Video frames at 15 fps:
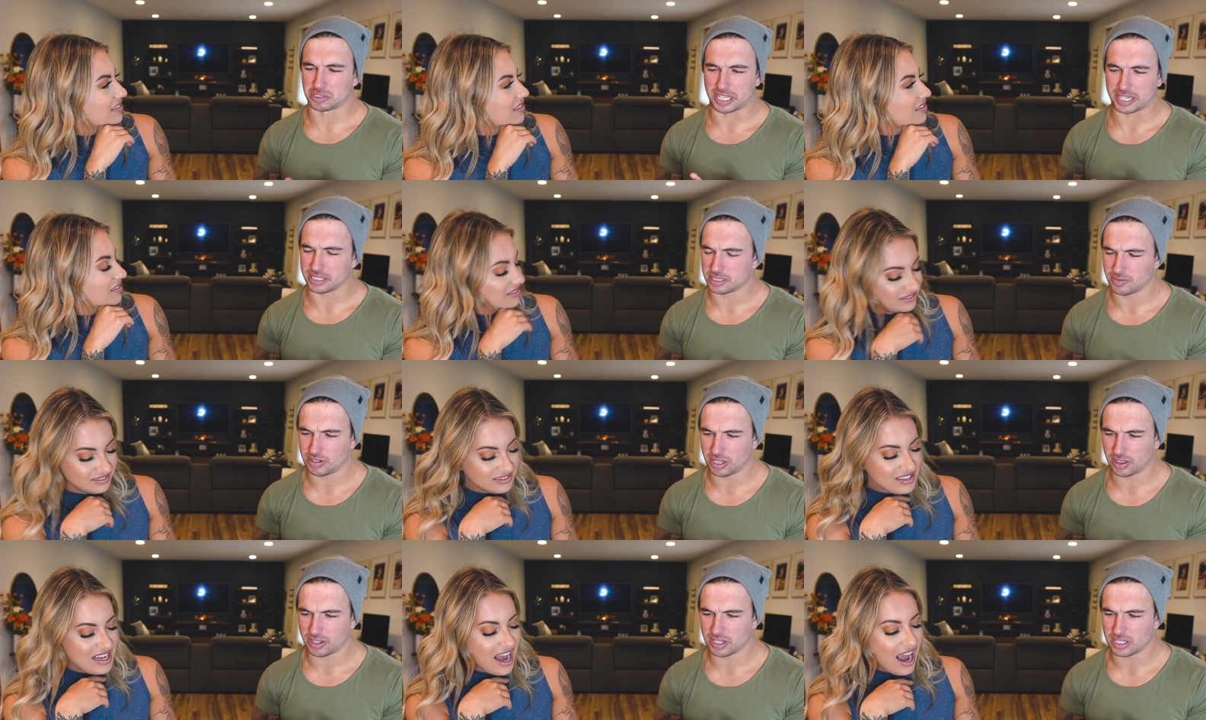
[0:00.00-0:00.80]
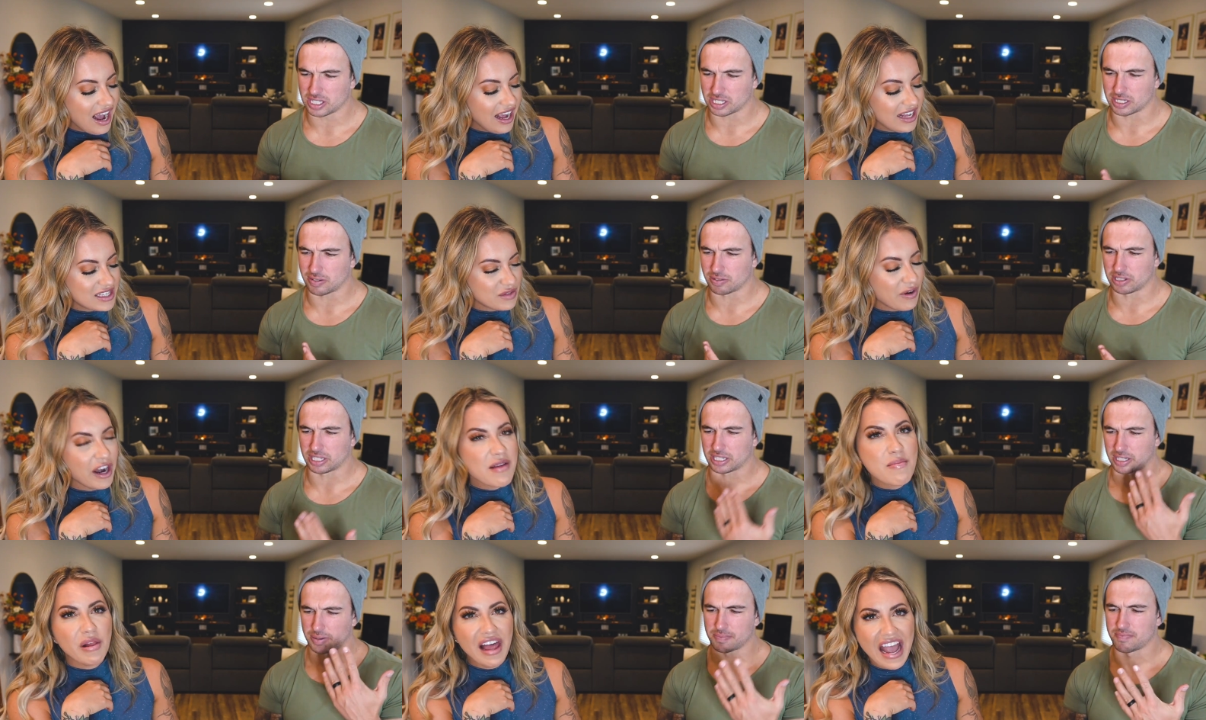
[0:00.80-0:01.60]
Speaker 1: taste of anything. Yeah, it's
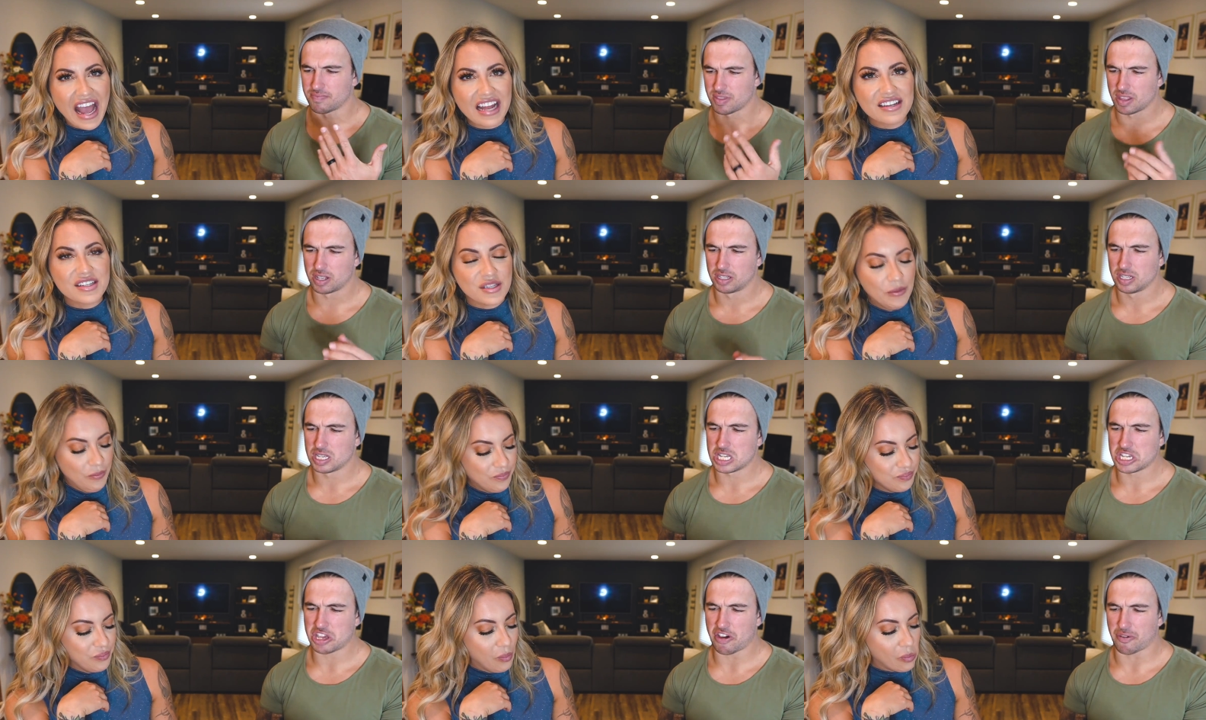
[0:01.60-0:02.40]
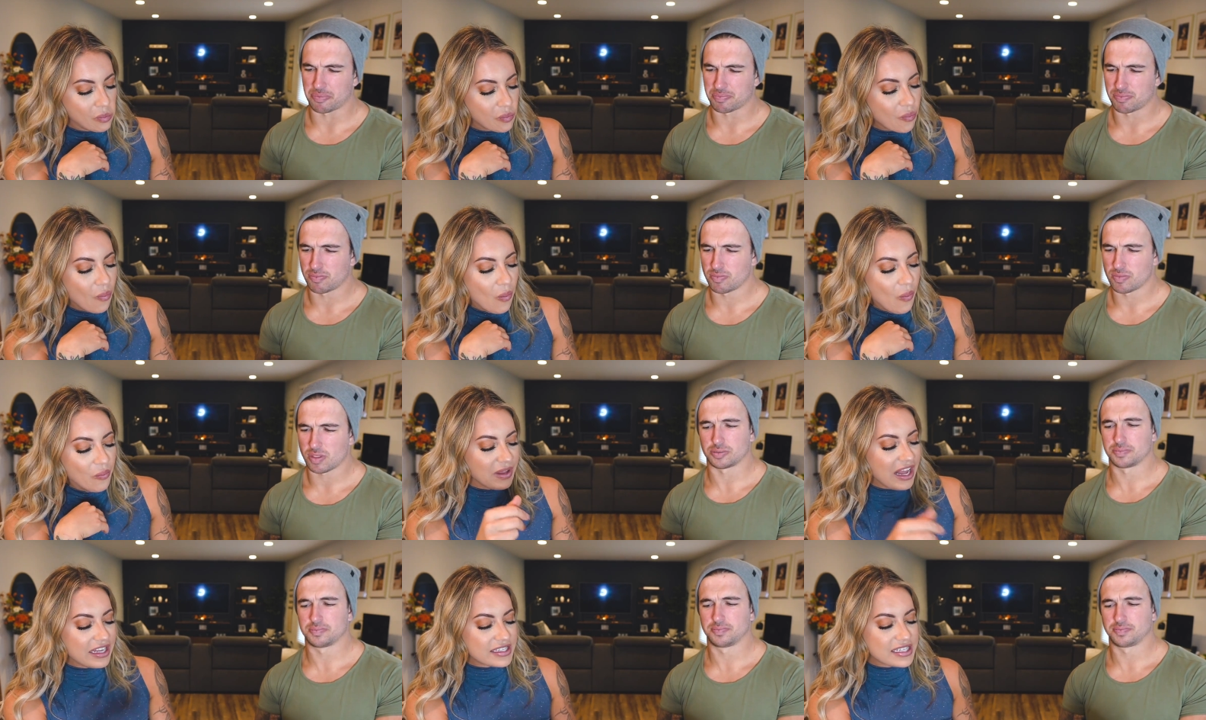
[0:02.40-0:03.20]
very
Speaker 2: bland. yeah.
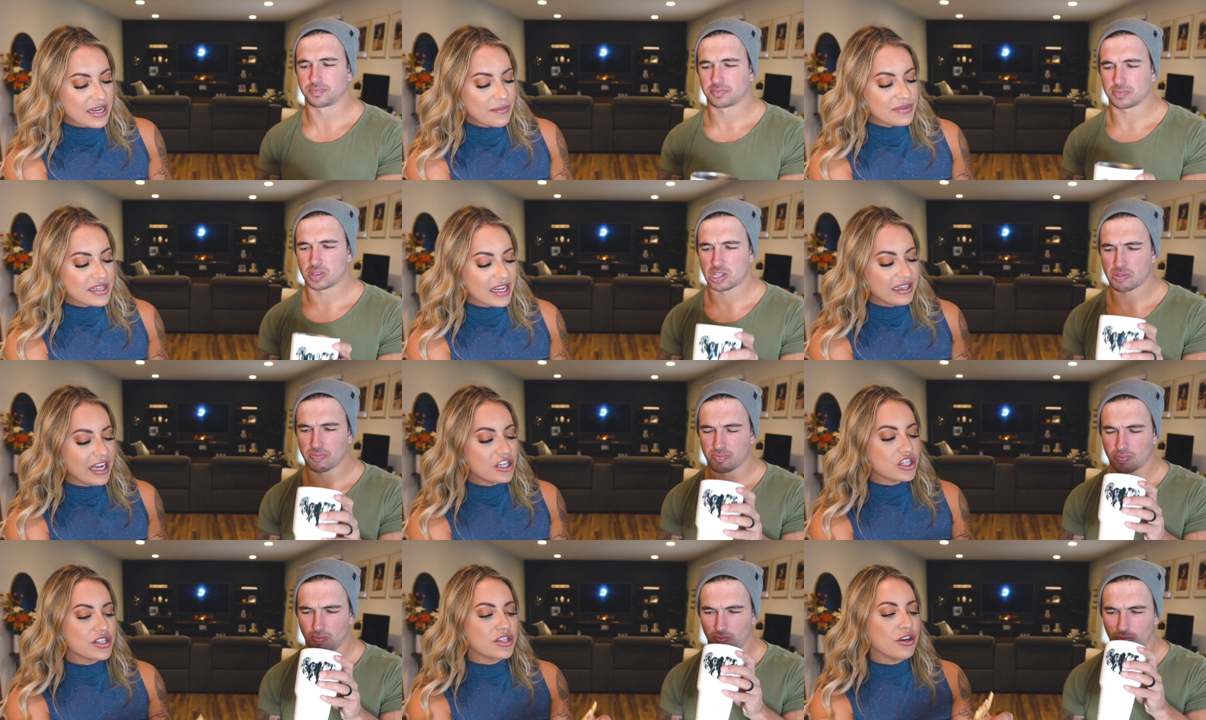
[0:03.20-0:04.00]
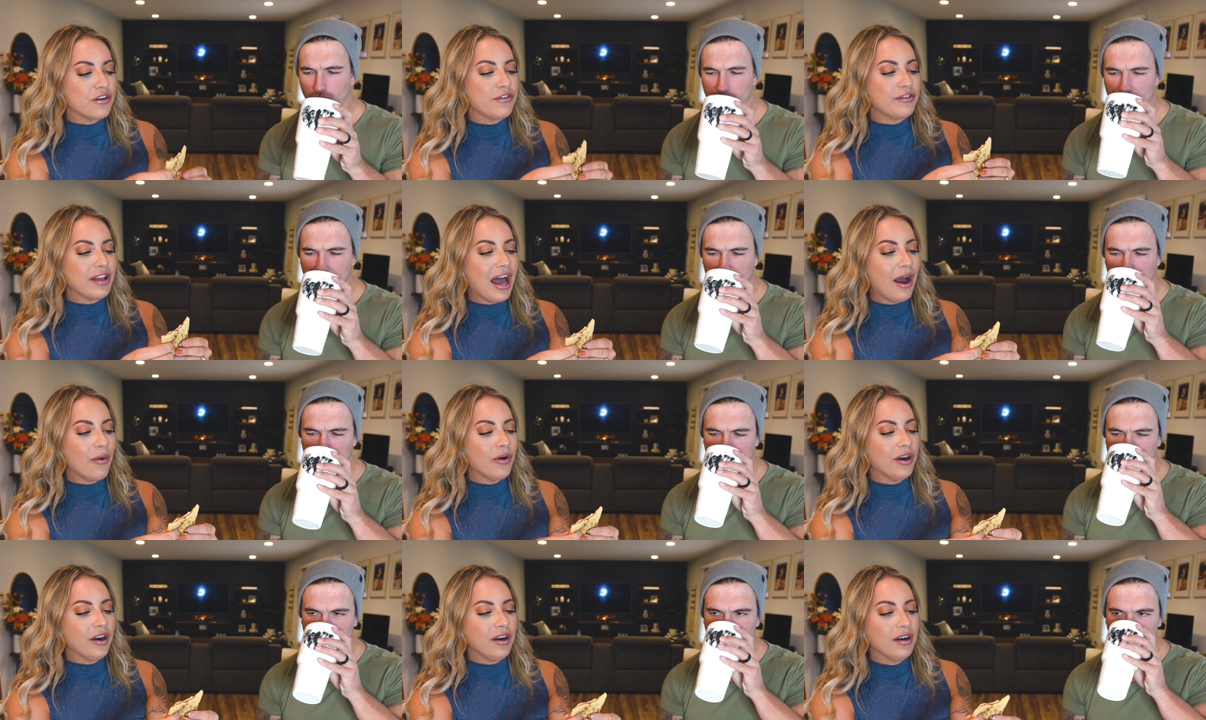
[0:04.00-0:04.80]
It seems like they just took
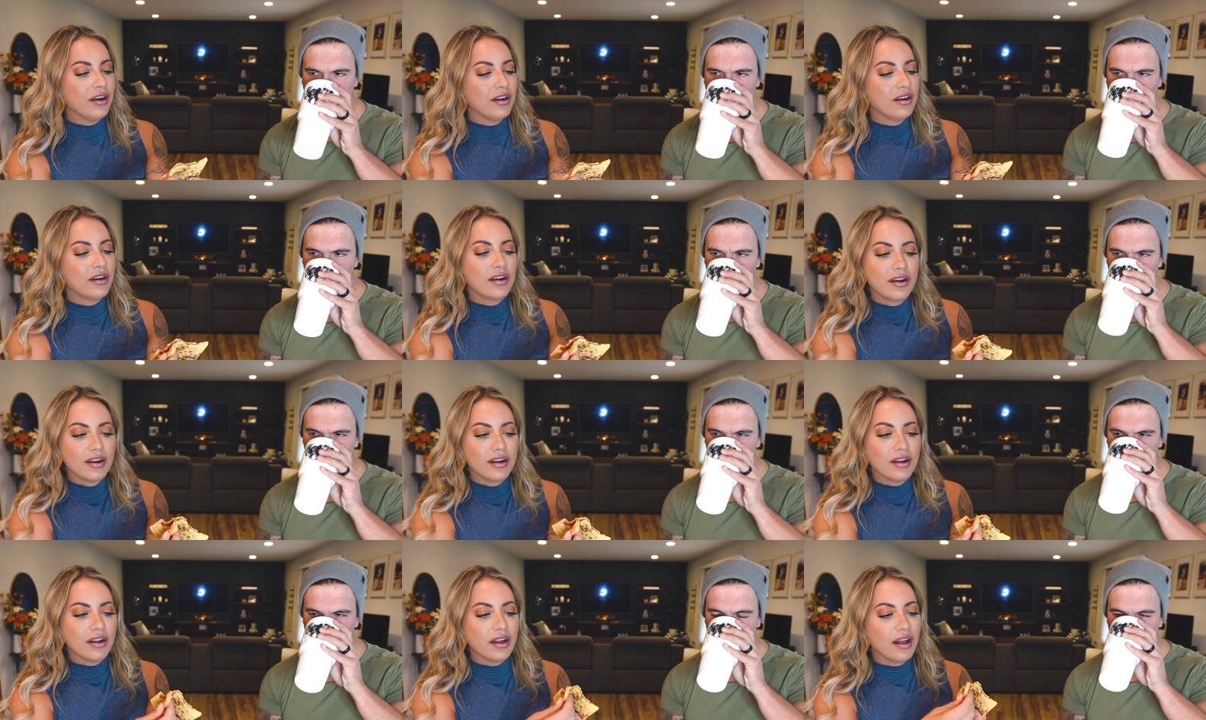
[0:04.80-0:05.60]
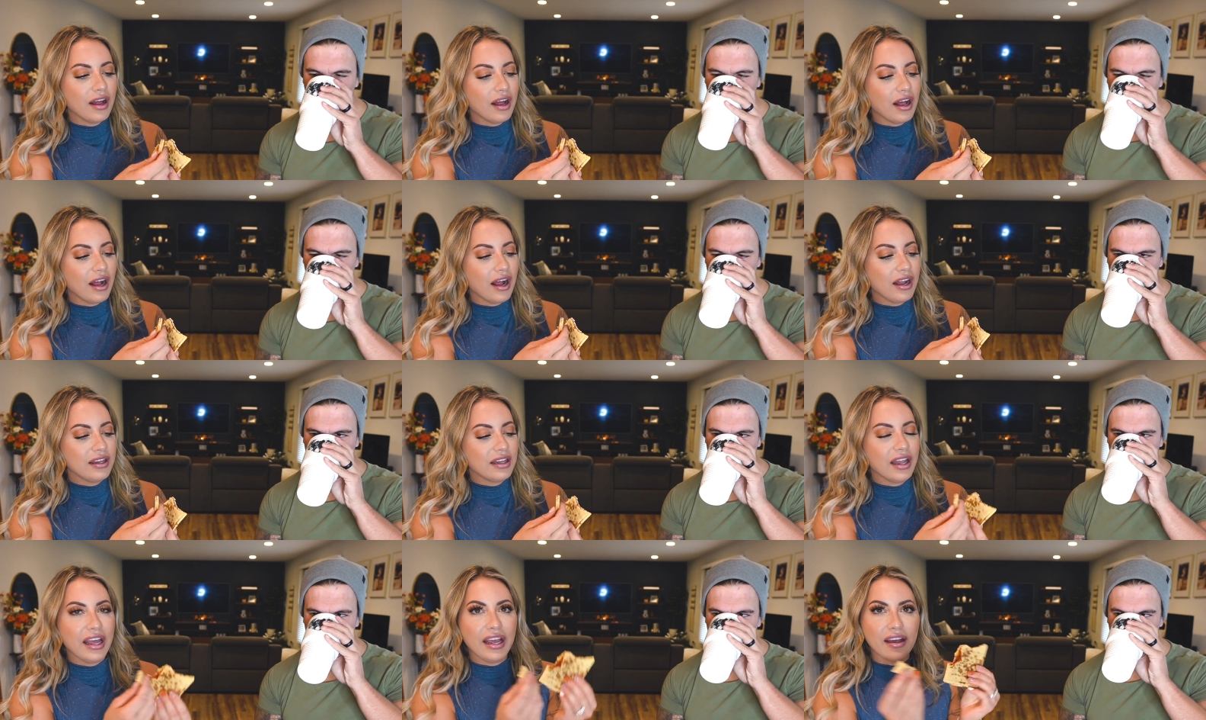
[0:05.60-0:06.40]
flour
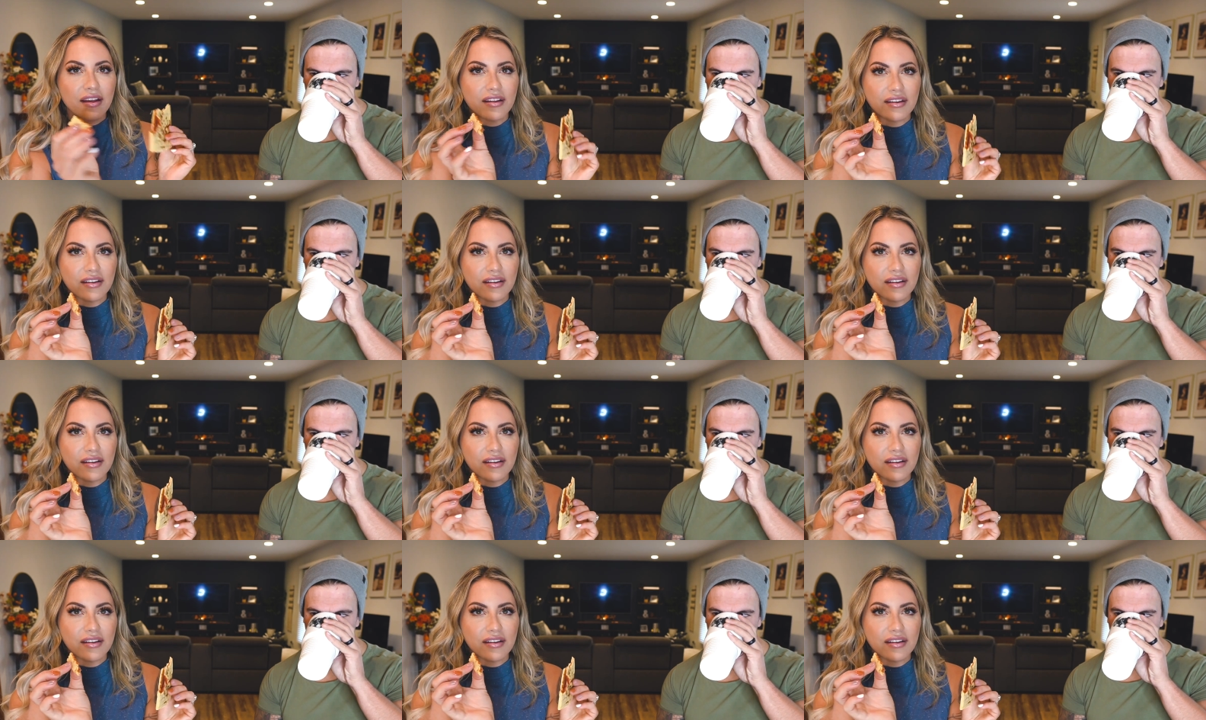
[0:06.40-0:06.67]
and like